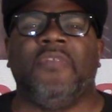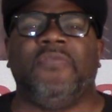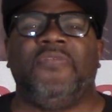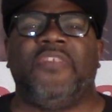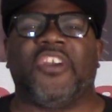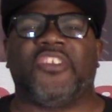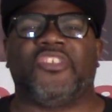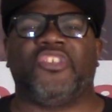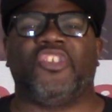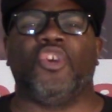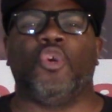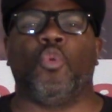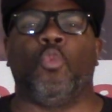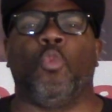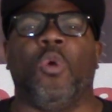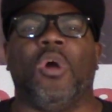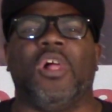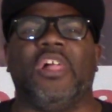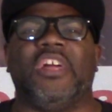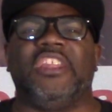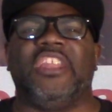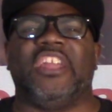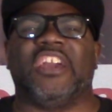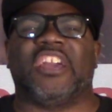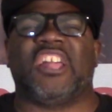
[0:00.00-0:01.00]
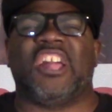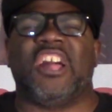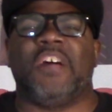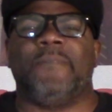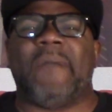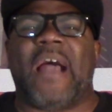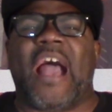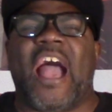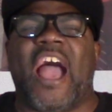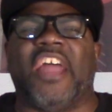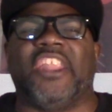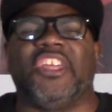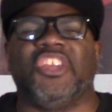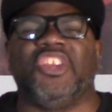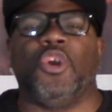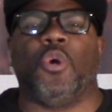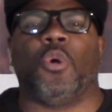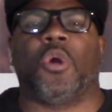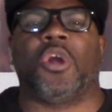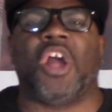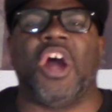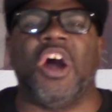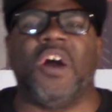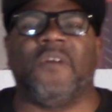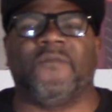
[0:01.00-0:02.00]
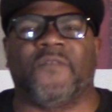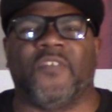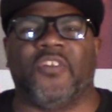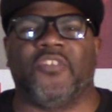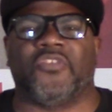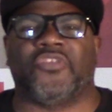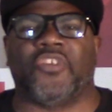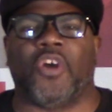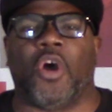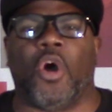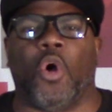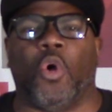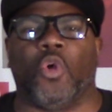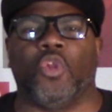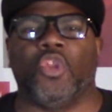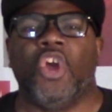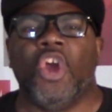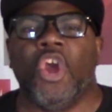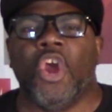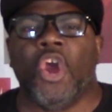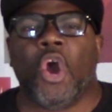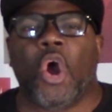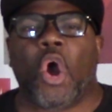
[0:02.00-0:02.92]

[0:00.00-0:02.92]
that you're willing to come out of your comfort zone?